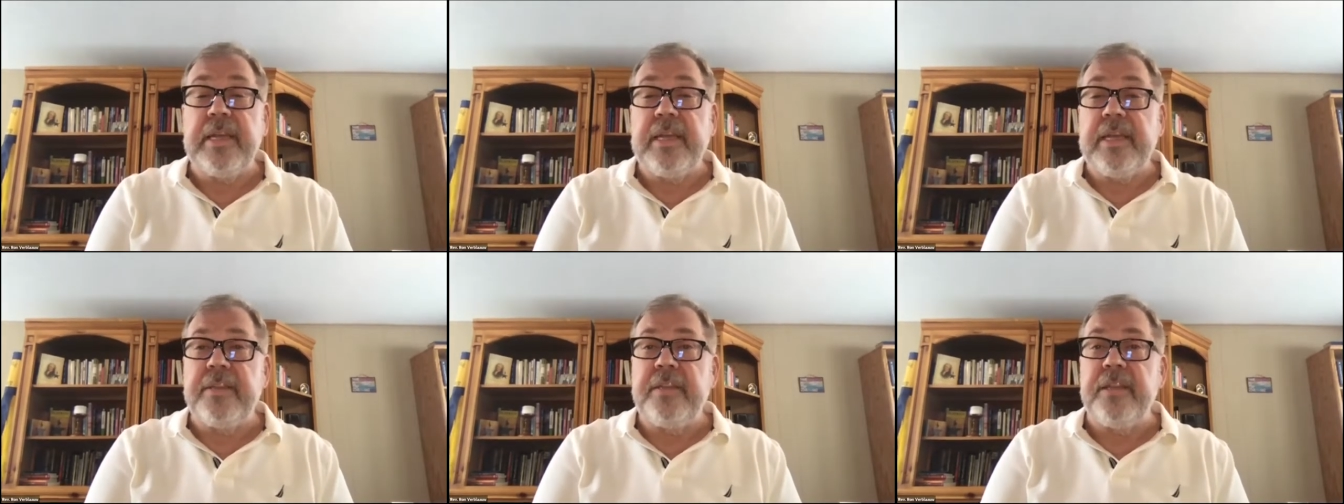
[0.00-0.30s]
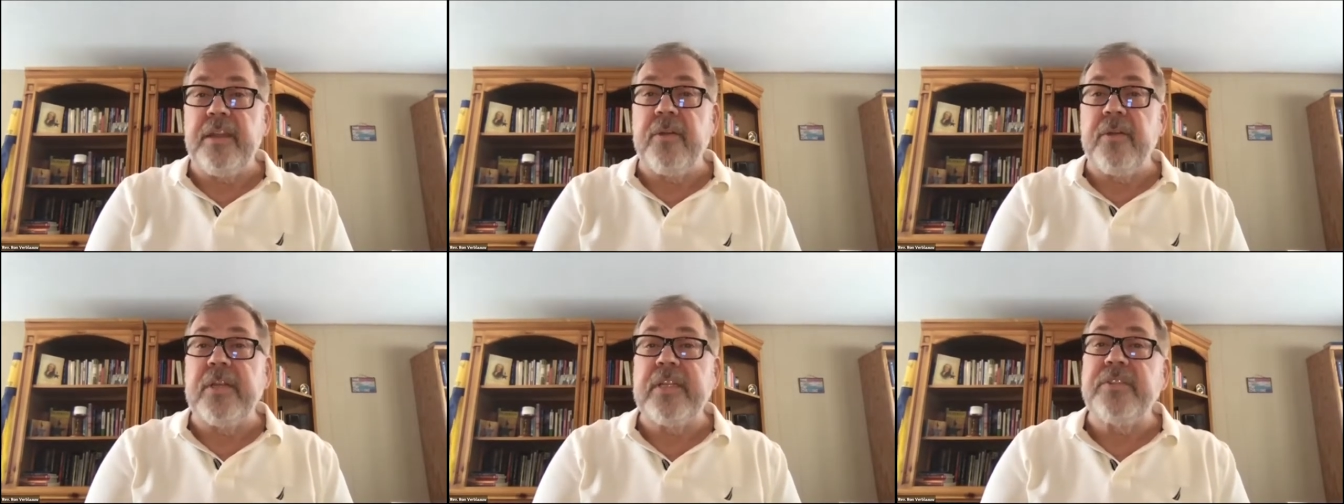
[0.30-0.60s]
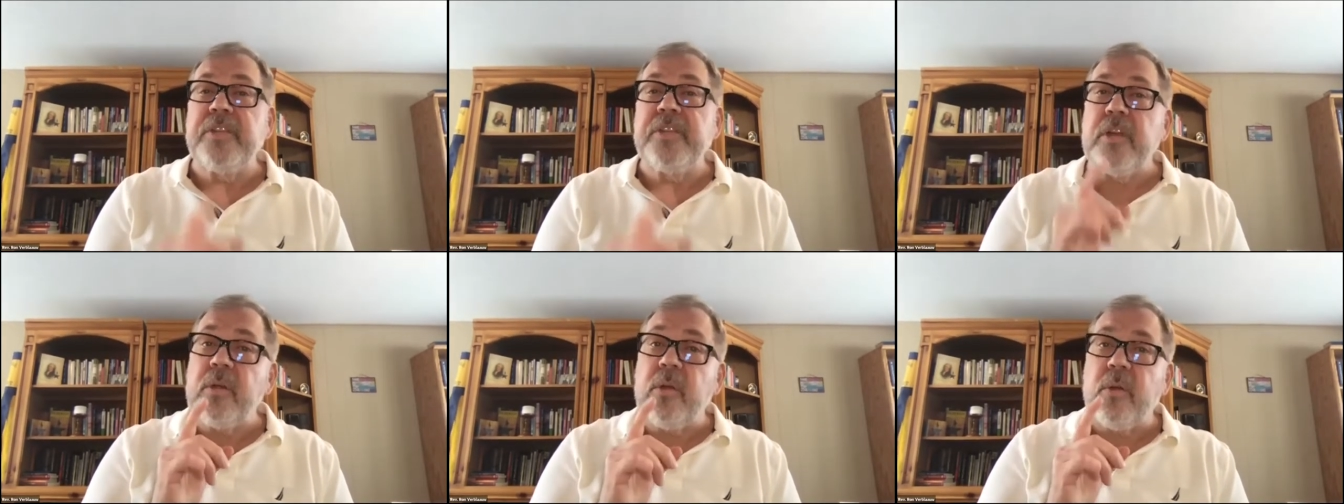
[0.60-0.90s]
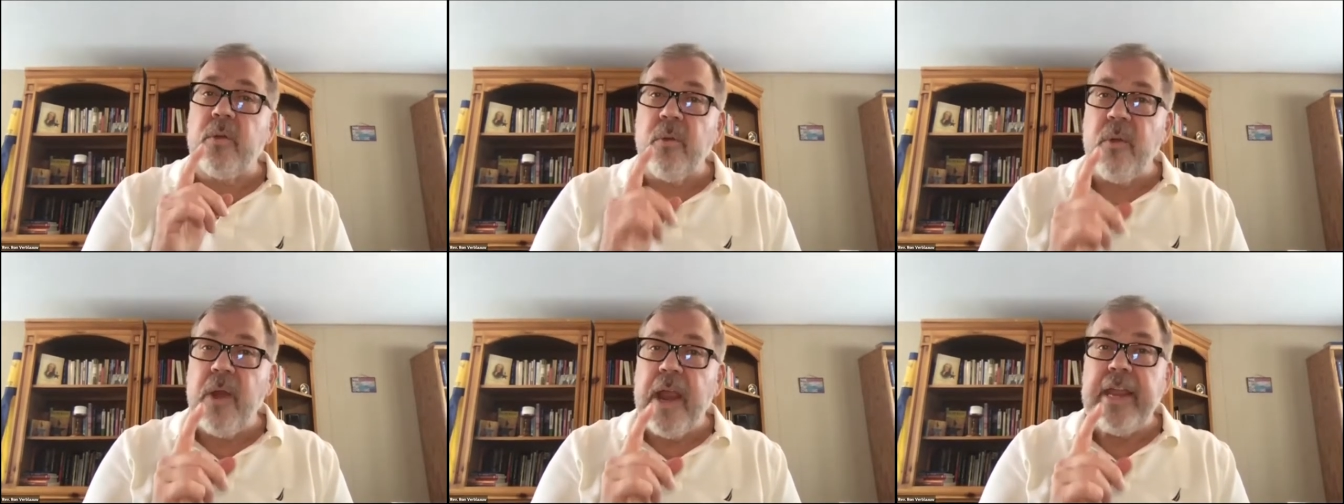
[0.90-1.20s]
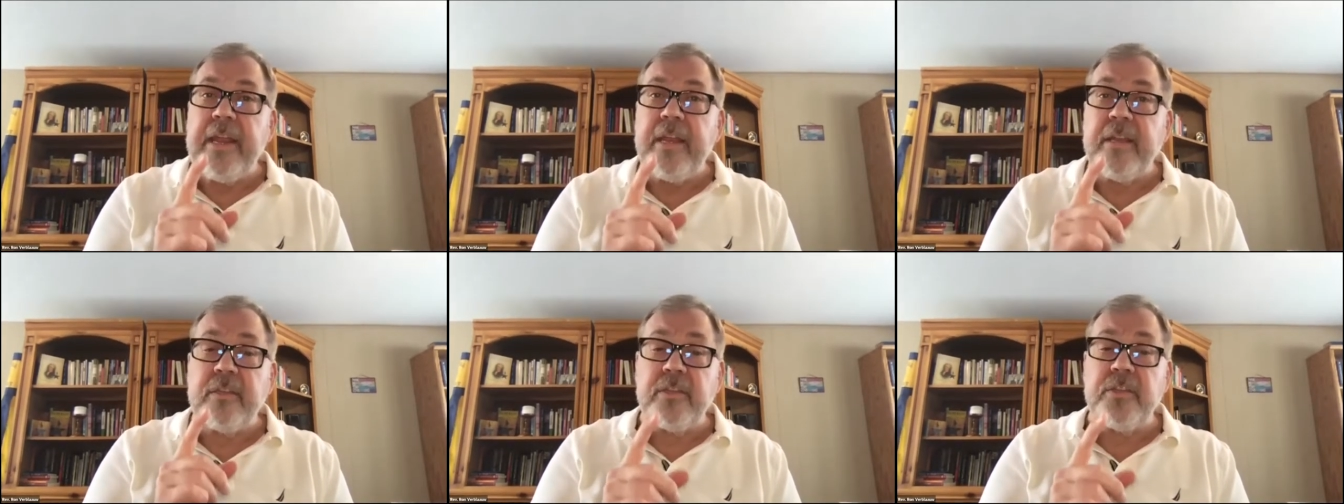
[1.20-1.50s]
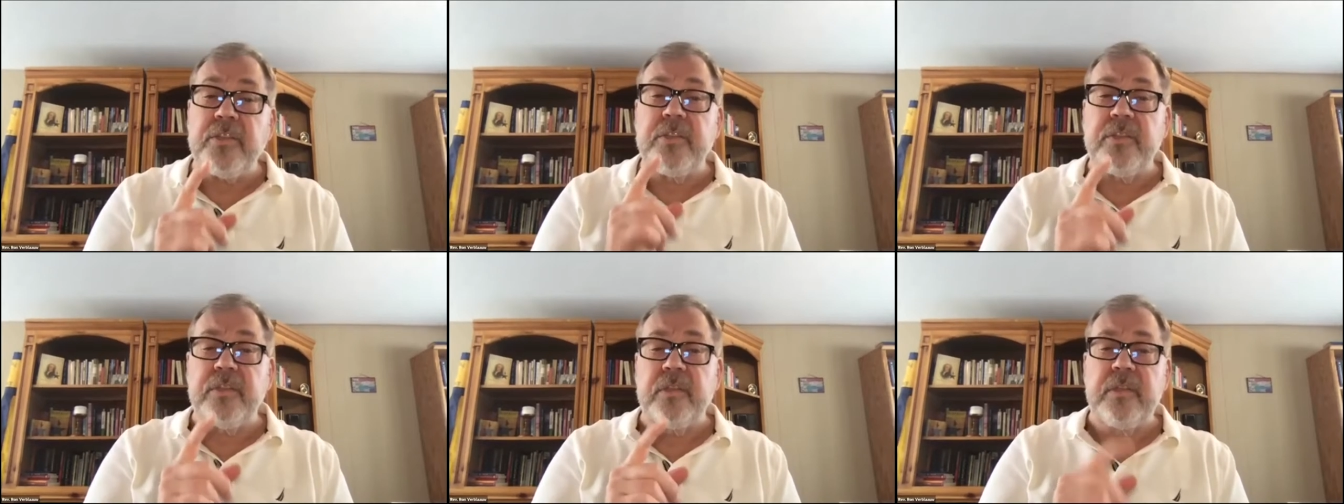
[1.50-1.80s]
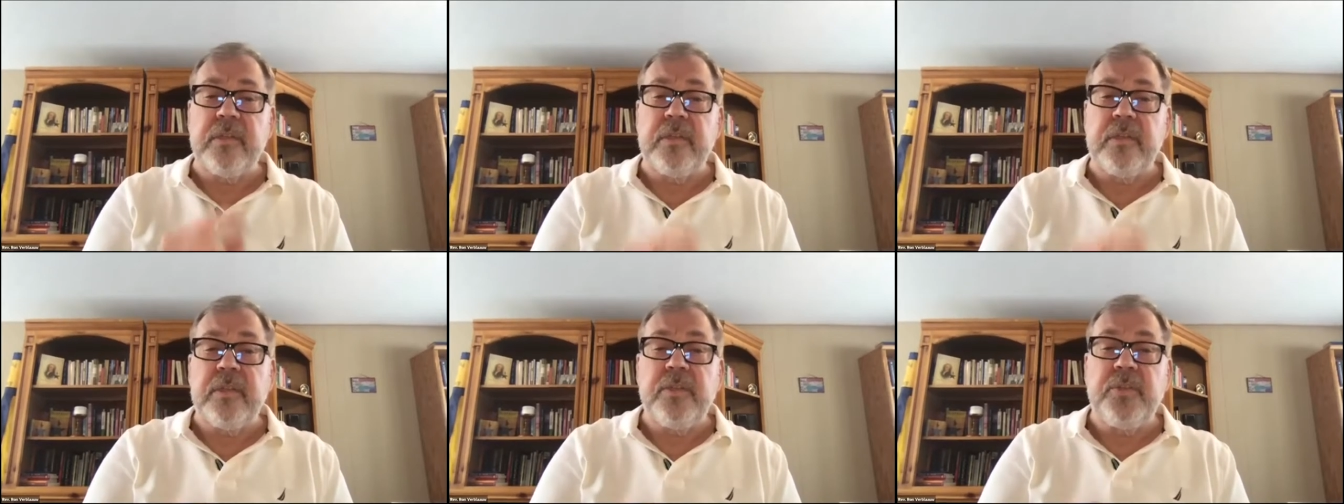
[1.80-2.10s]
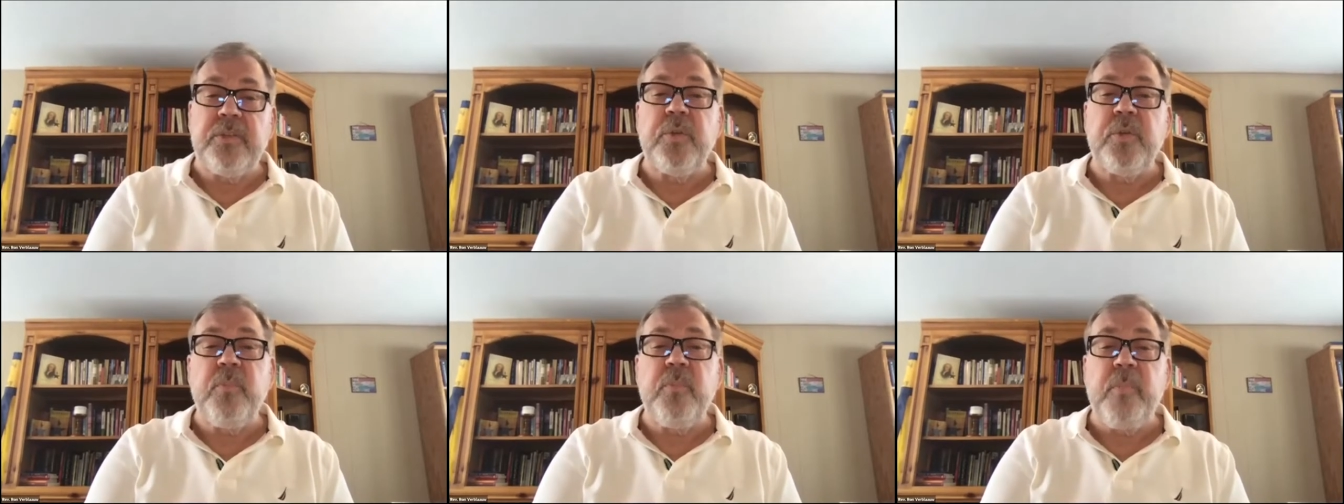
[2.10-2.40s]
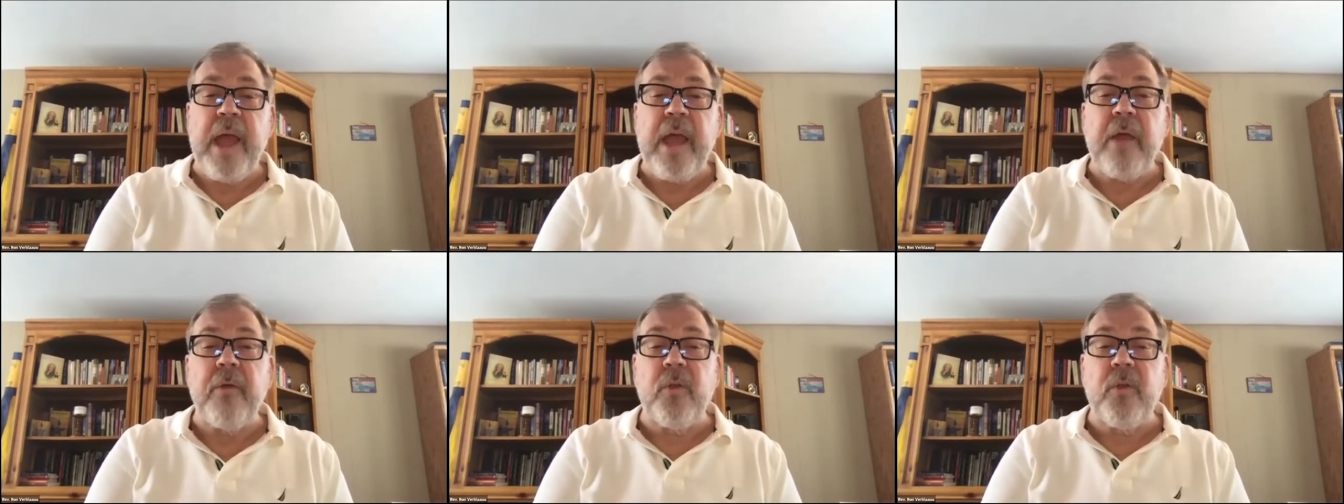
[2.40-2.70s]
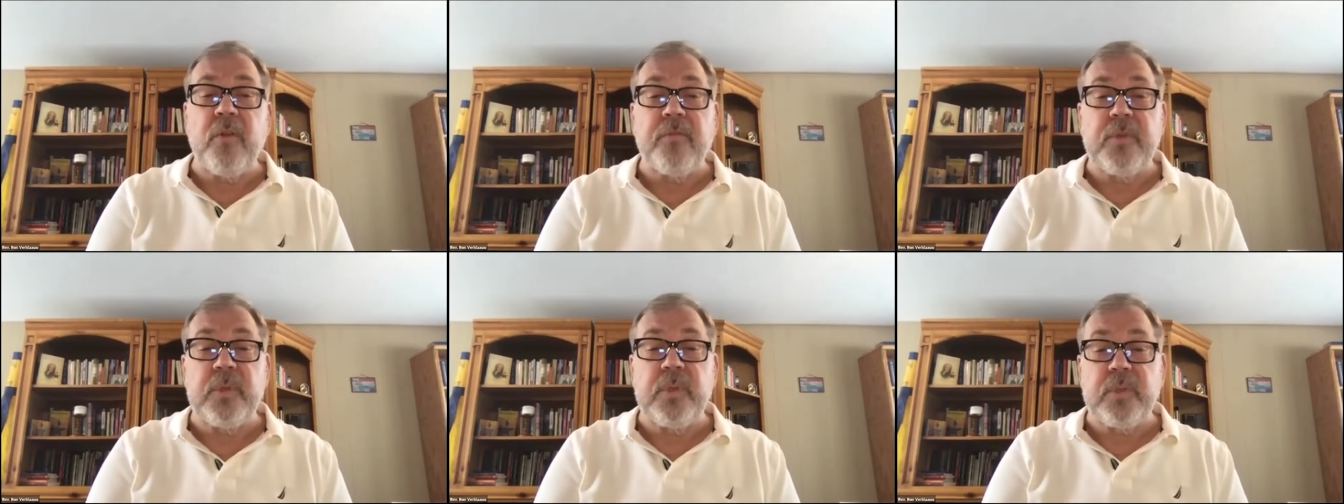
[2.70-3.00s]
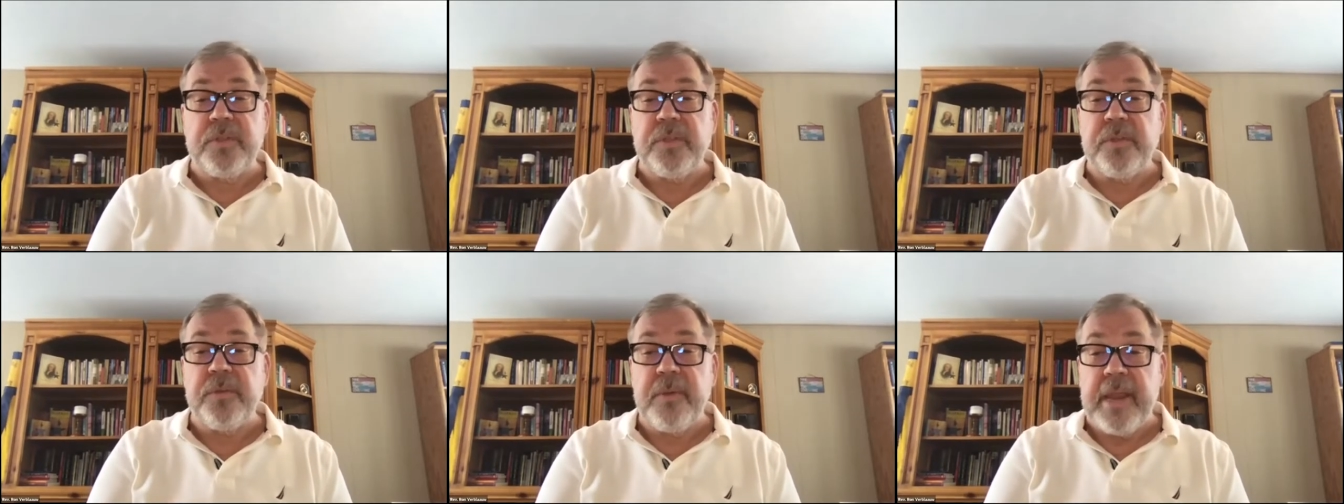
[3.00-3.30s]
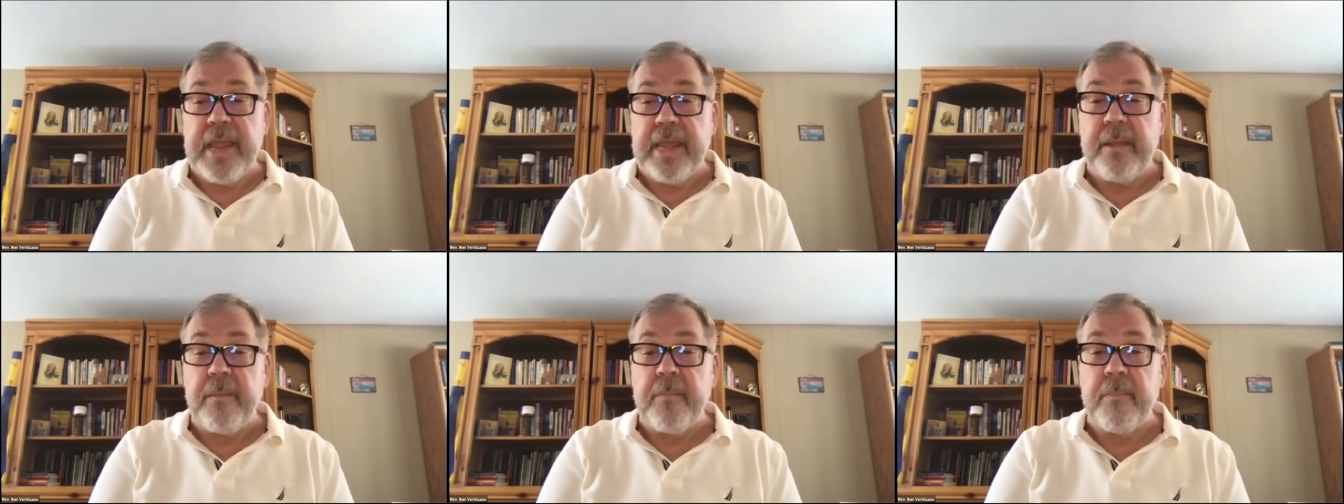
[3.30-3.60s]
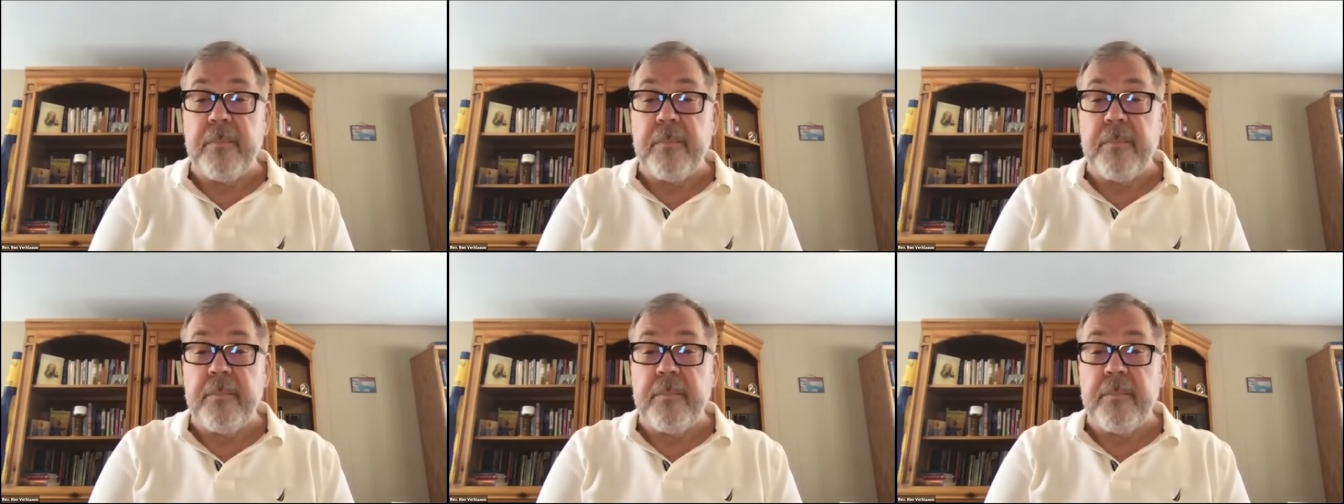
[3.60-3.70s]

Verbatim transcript: There is a grace too powerful to name.